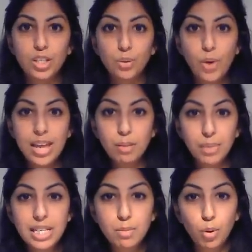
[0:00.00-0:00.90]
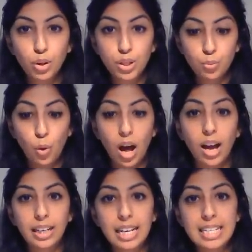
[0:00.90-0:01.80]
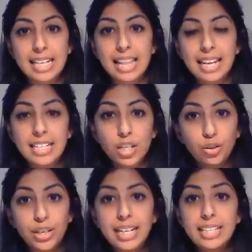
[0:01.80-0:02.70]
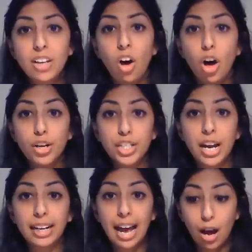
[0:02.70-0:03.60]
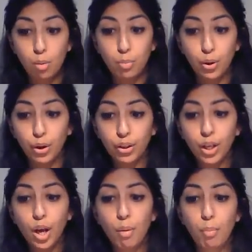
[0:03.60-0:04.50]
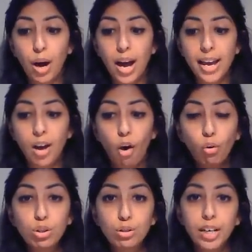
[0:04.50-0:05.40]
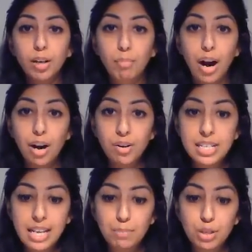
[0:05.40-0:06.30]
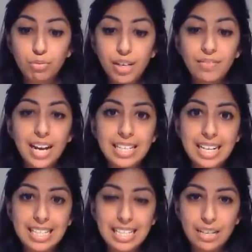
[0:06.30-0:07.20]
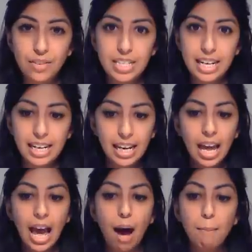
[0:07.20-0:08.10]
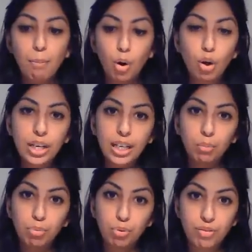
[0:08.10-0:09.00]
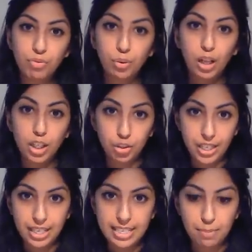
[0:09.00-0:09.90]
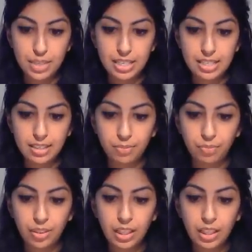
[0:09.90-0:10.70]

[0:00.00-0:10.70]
So the way that beta blockers work is that they decrease cardiac output by altering baroreceptor reflex sensitivity and blocking peripheral adrenoceptors.